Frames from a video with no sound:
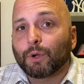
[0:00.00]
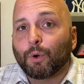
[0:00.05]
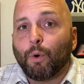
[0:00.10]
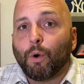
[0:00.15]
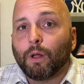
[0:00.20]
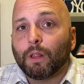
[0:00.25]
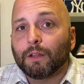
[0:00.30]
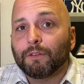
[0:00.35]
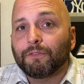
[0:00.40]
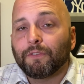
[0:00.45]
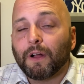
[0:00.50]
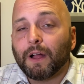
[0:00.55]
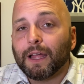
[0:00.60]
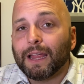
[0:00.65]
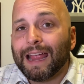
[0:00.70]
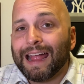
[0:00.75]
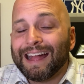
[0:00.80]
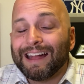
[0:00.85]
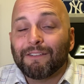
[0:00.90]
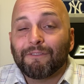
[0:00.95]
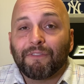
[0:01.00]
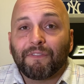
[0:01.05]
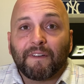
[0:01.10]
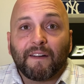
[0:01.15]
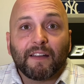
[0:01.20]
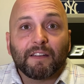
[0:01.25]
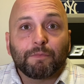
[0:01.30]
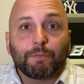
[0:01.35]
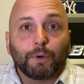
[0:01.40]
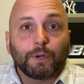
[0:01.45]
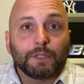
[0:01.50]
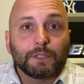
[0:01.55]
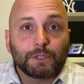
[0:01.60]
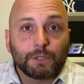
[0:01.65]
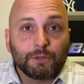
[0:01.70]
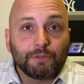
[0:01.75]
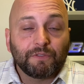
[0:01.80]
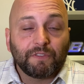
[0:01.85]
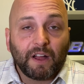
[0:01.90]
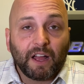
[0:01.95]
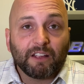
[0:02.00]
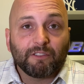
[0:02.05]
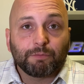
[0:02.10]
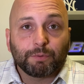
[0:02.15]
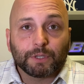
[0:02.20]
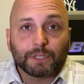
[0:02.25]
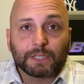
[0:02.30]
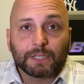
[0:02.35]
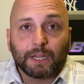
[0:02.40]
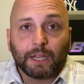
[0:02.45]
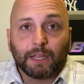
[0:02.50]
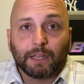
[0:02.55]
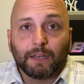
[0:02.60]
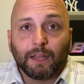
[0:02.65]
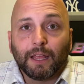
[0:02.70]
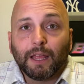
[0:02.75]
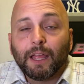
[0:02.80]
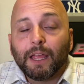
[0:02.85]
qualify at 5.25%.